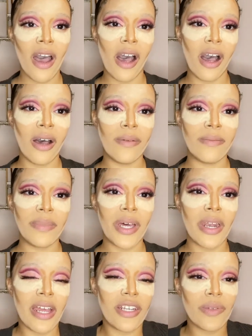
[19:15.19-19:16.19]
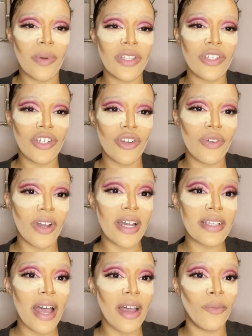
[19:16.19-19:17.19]
But I just wanted to show you
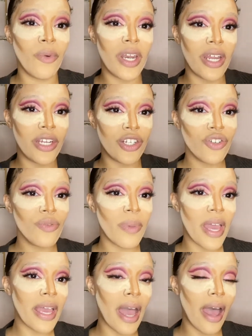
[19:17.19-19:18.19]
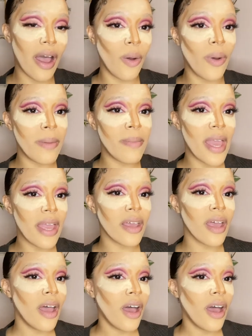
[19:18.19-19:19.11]
guys when I do bake, how I bake.